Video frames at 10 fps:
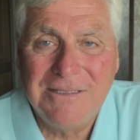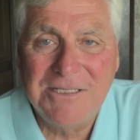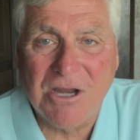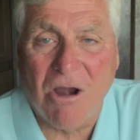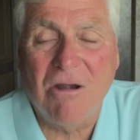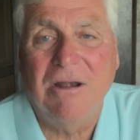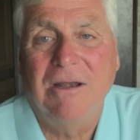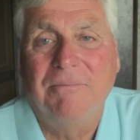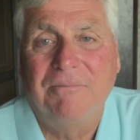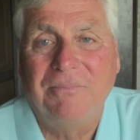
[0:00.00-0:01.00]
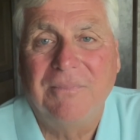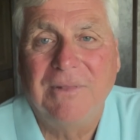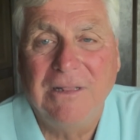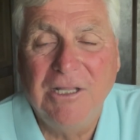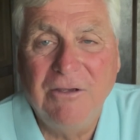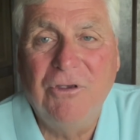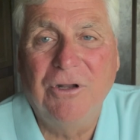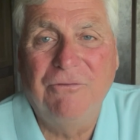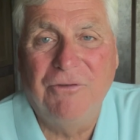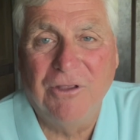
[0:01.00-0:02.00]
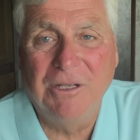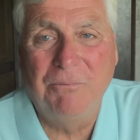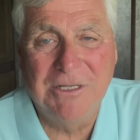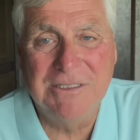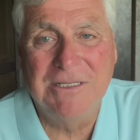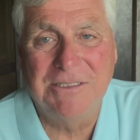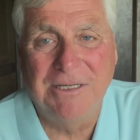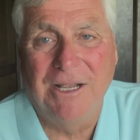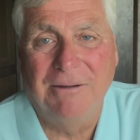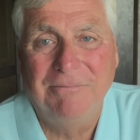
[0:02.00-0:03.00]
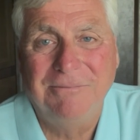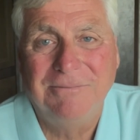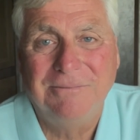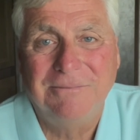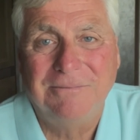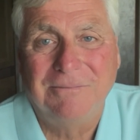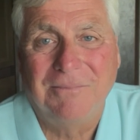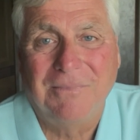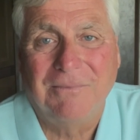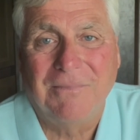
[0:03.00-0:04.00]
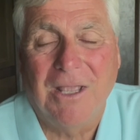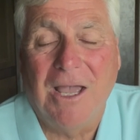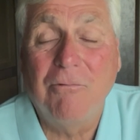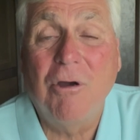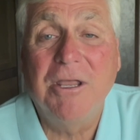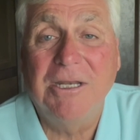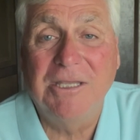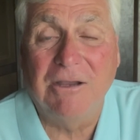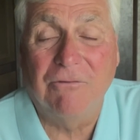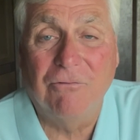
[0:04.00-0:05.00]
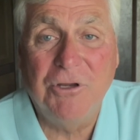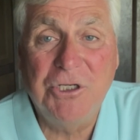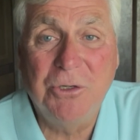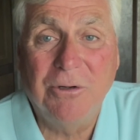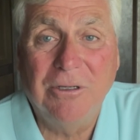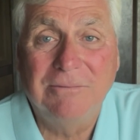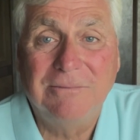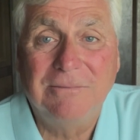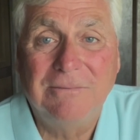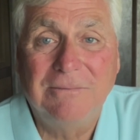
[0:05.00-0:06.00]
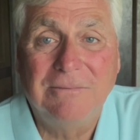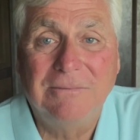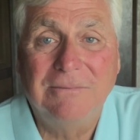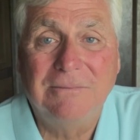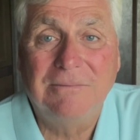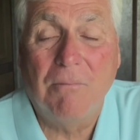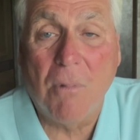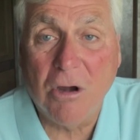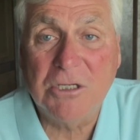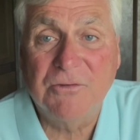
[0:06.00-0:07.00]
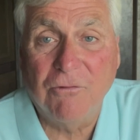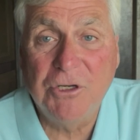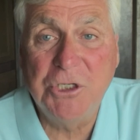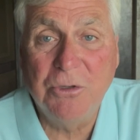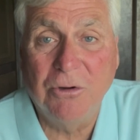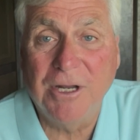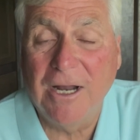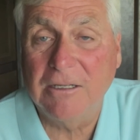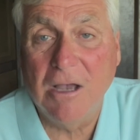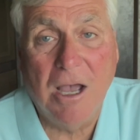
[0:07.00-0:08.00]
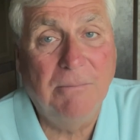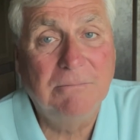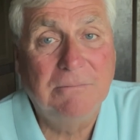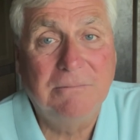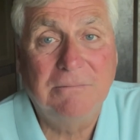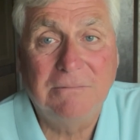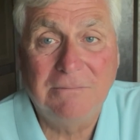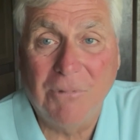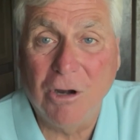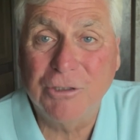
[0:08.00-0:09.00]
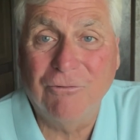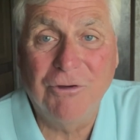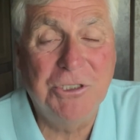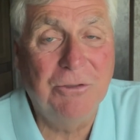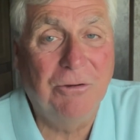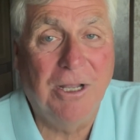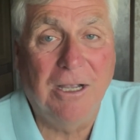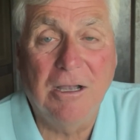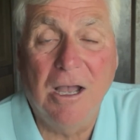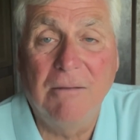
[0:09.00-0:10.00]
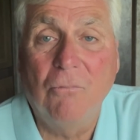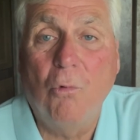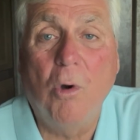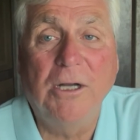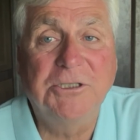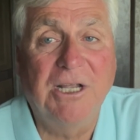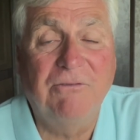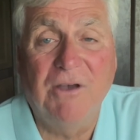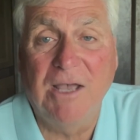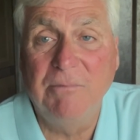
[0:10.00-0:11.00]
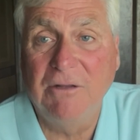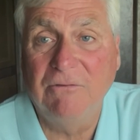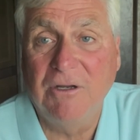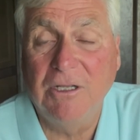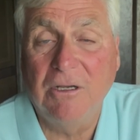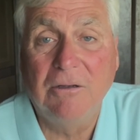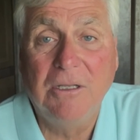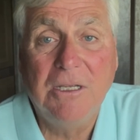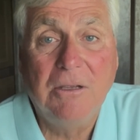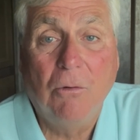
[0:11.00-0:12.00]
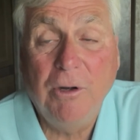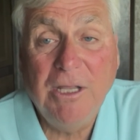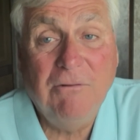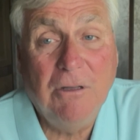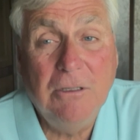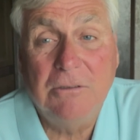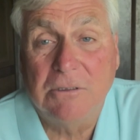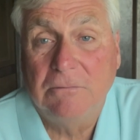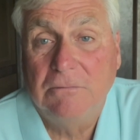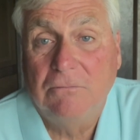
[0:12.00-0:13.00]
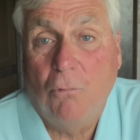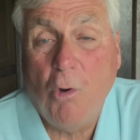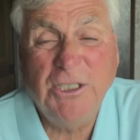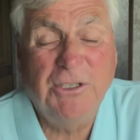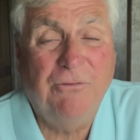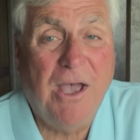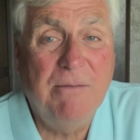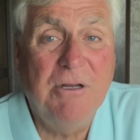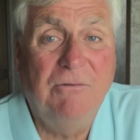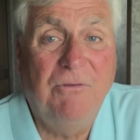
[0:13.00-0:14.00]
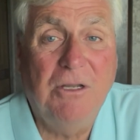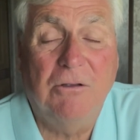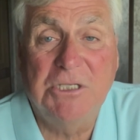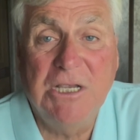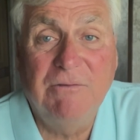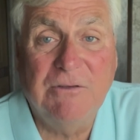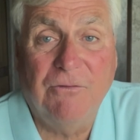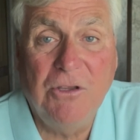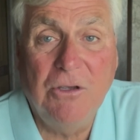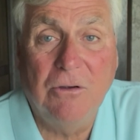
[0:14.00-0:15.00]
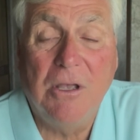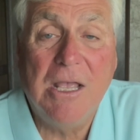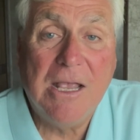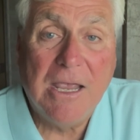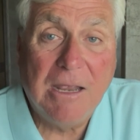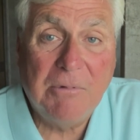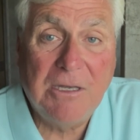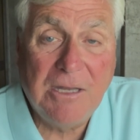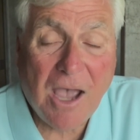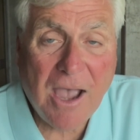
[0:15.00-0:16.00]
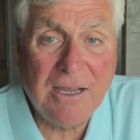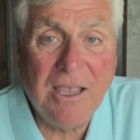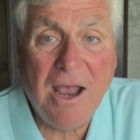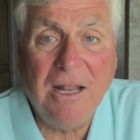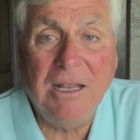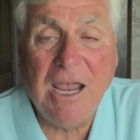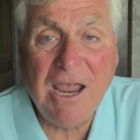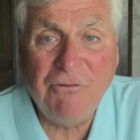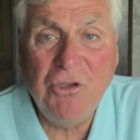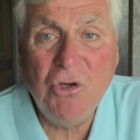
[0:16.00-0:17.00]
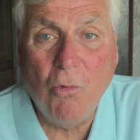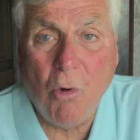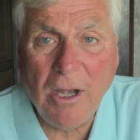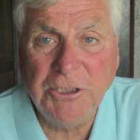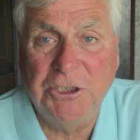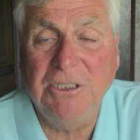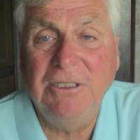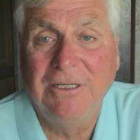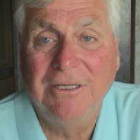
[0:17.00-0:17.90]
Start Live Good Affiliate Business today. I want you to take a free tour, marksfreetour.com, marksfreetour.com. Watch that five minute video. What do you have to lose? Watch a five minute video, see if it's for you. And doggone it, after you watch it,